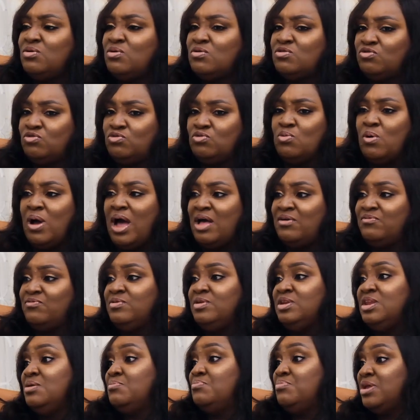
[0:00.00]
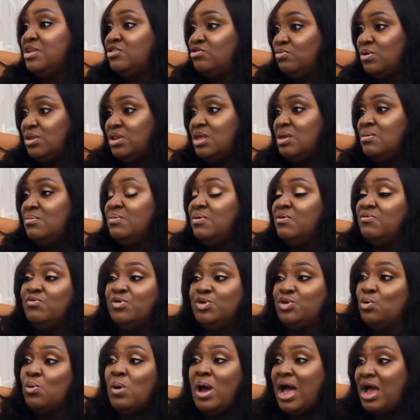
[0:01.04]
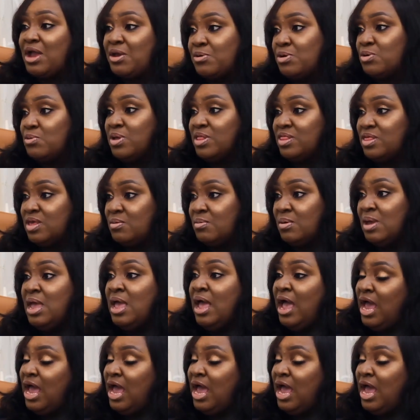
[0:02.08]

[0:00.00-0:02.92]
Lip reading: us to have debates with him if we don't agree with him.